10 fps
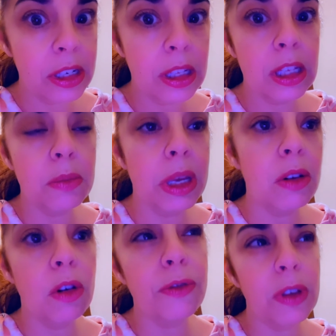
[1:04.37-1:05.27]
a little
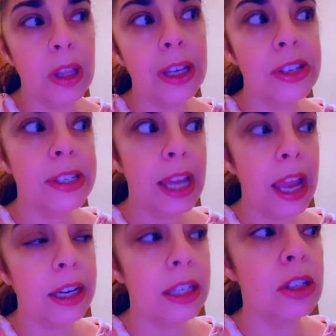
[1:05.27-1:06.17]
bit, or feeling
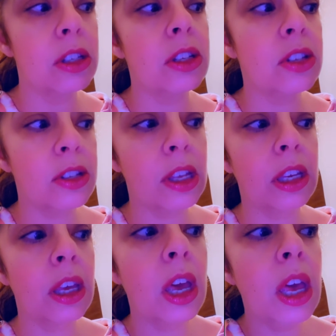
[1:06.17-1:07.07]
stagnant. So this is
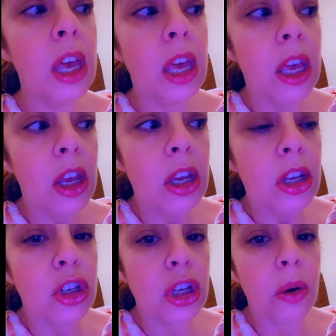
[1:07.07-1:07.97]
like
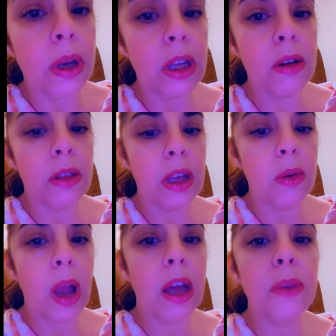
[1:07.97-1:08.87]
showing you
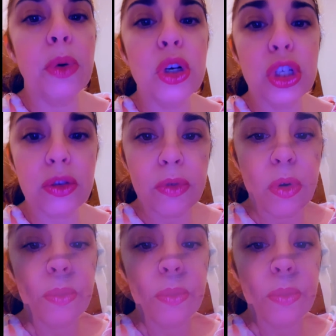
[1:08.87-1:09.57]
that how to push through and